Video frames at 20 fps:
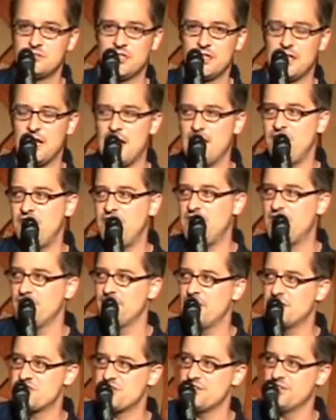like an IT
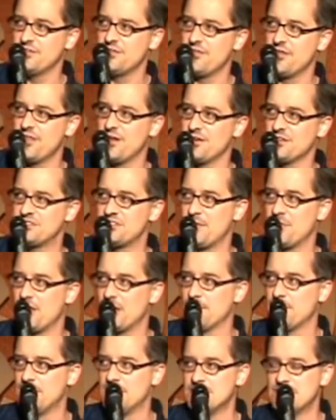convention over there or
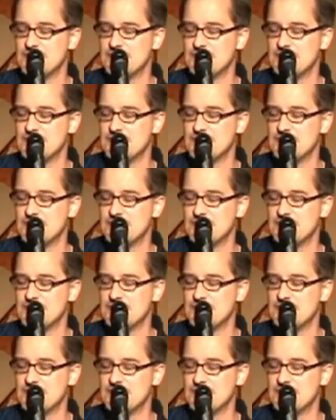something.